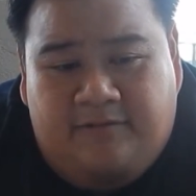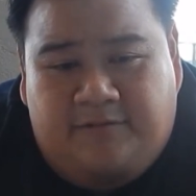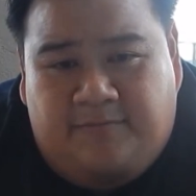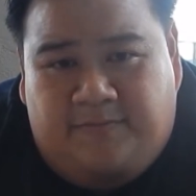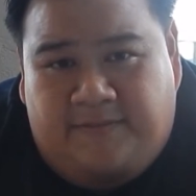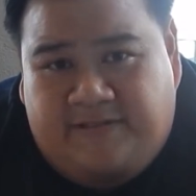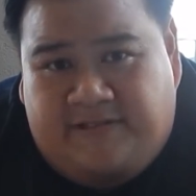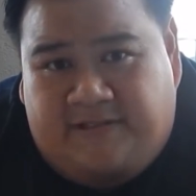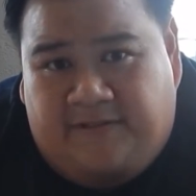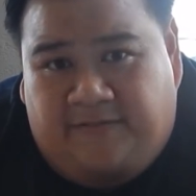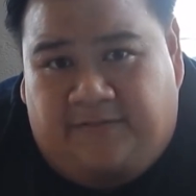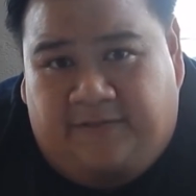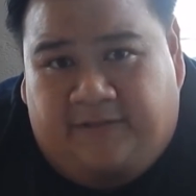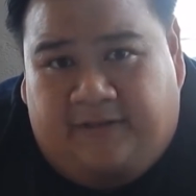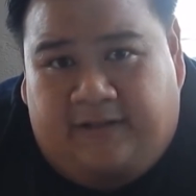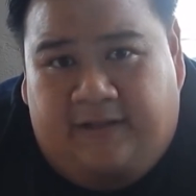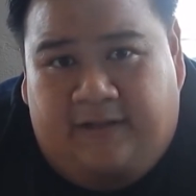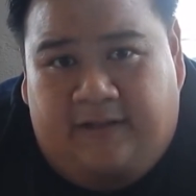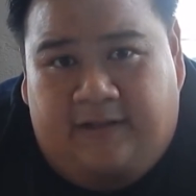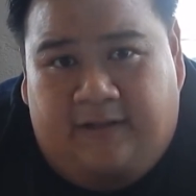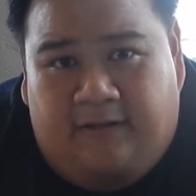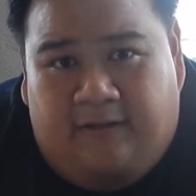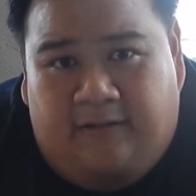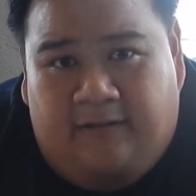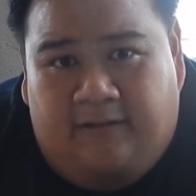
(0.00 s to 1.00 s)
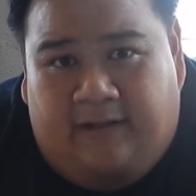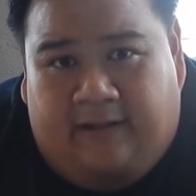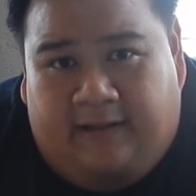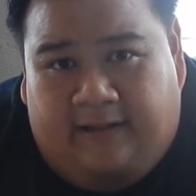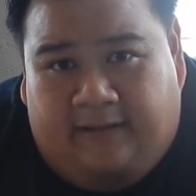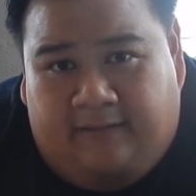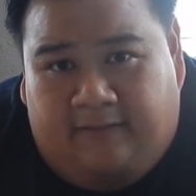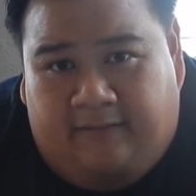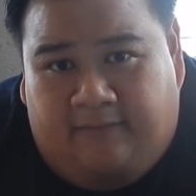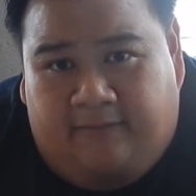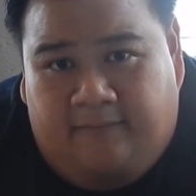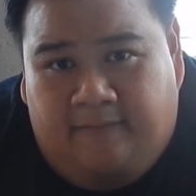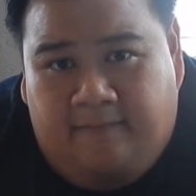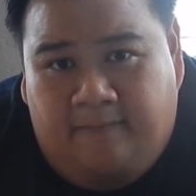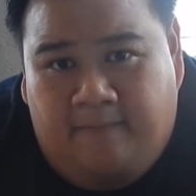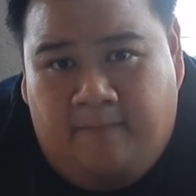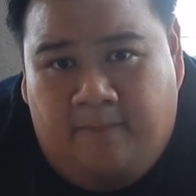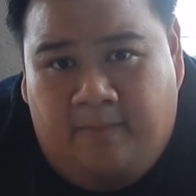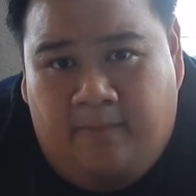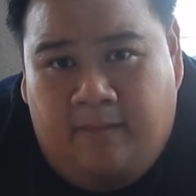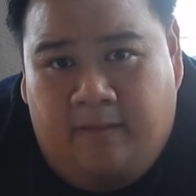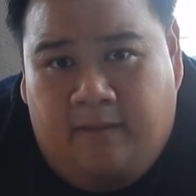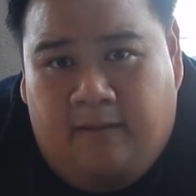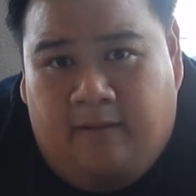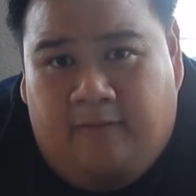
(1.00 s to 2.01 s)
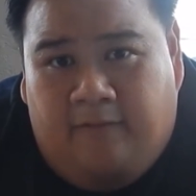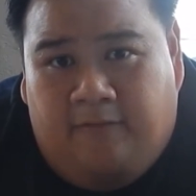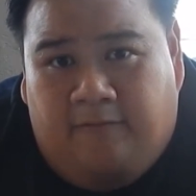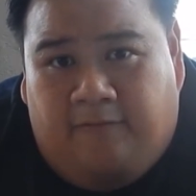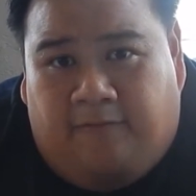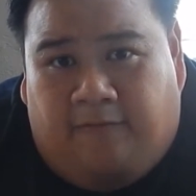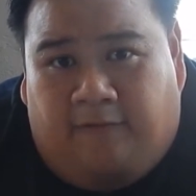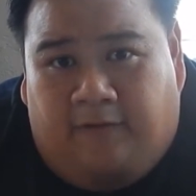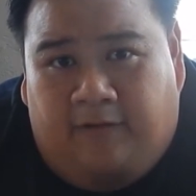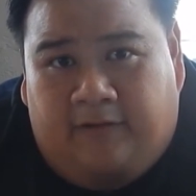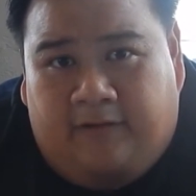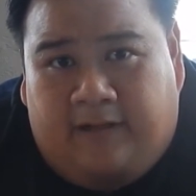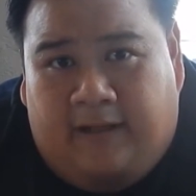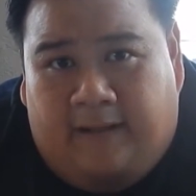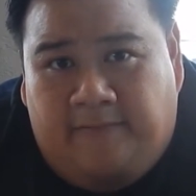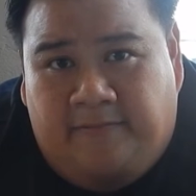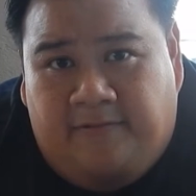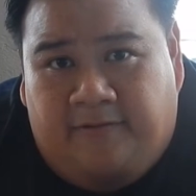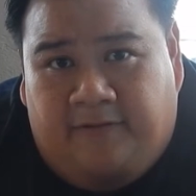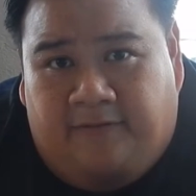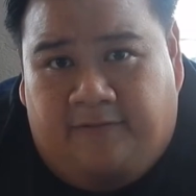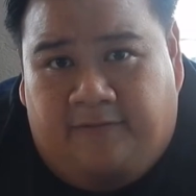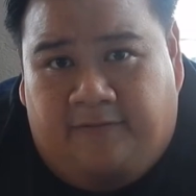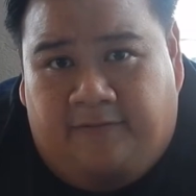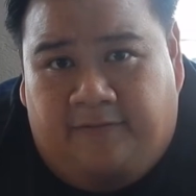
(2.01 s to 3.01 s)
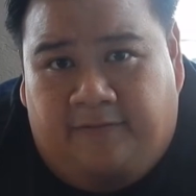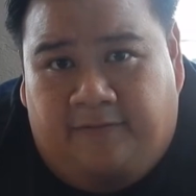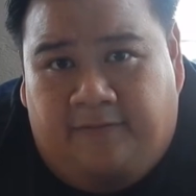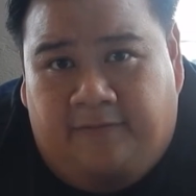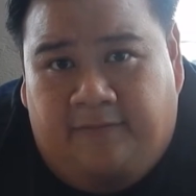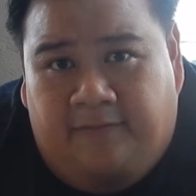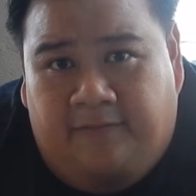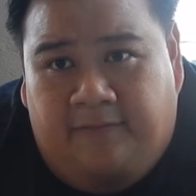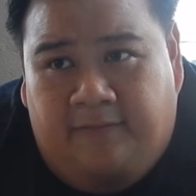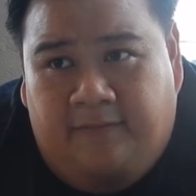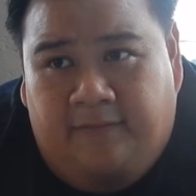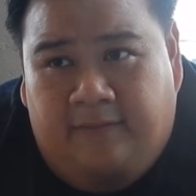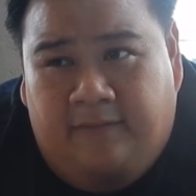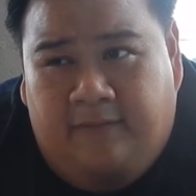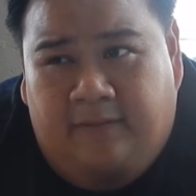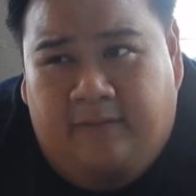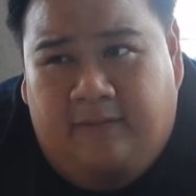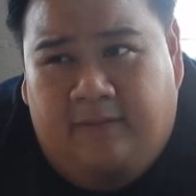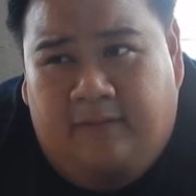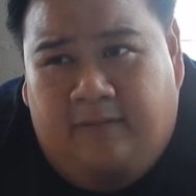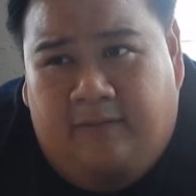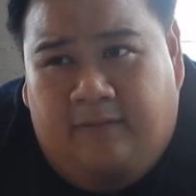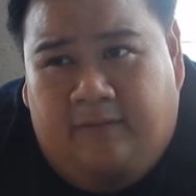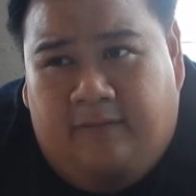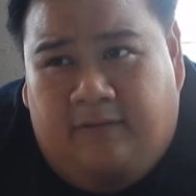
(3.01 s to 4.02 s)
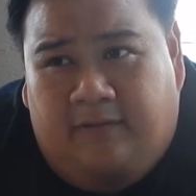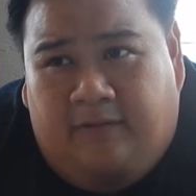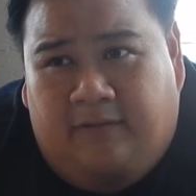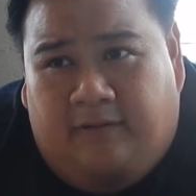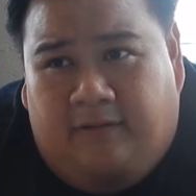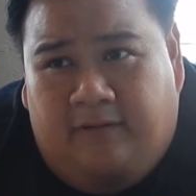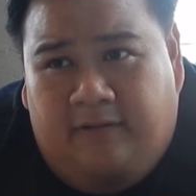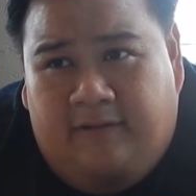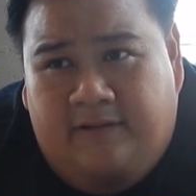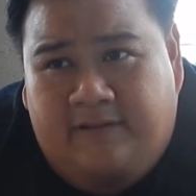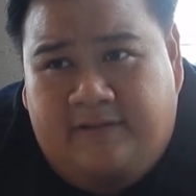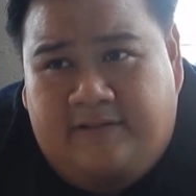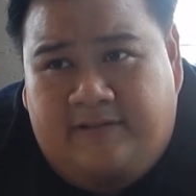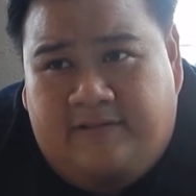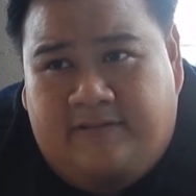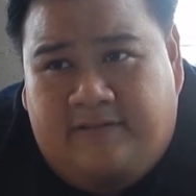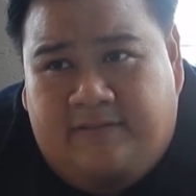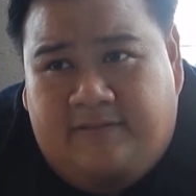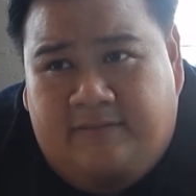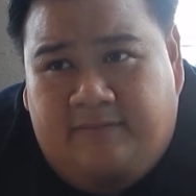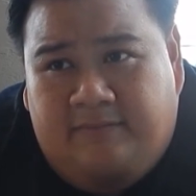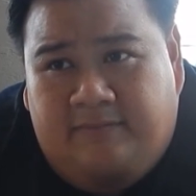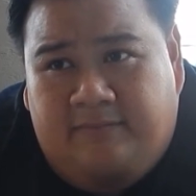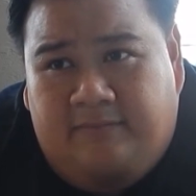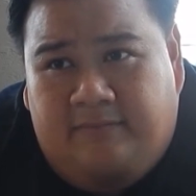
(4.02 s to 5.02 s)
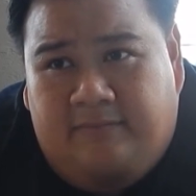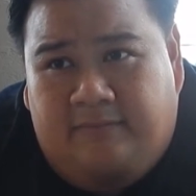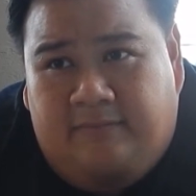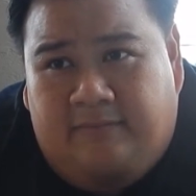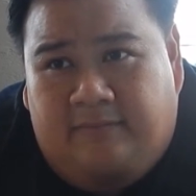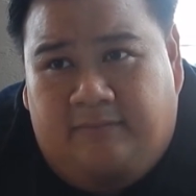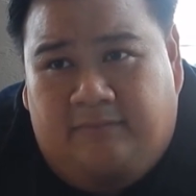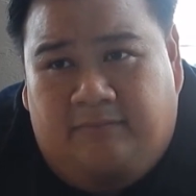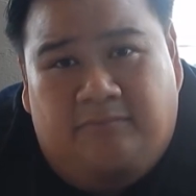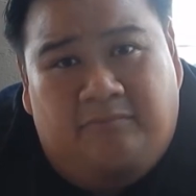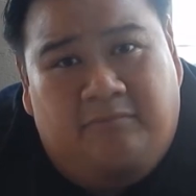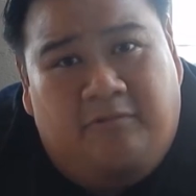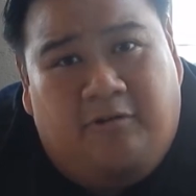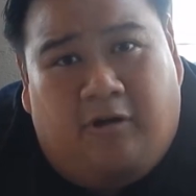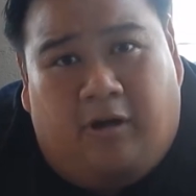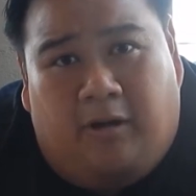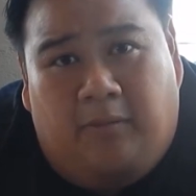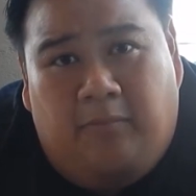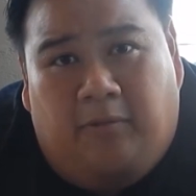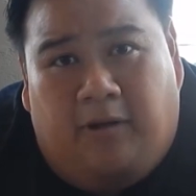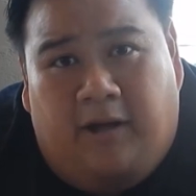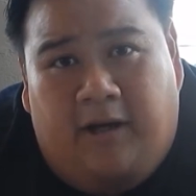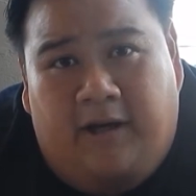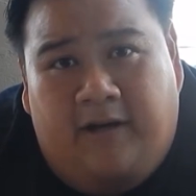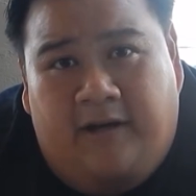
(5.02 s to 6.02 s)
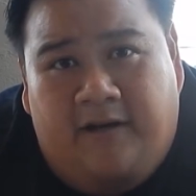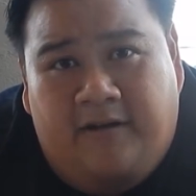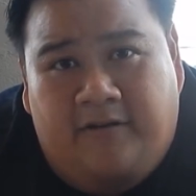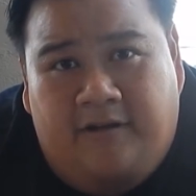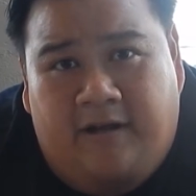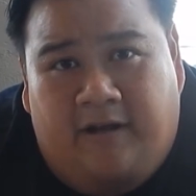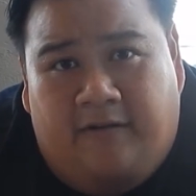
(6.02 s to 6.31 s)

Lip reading: Specifically, there are like 4 types of what call this carbohydrates.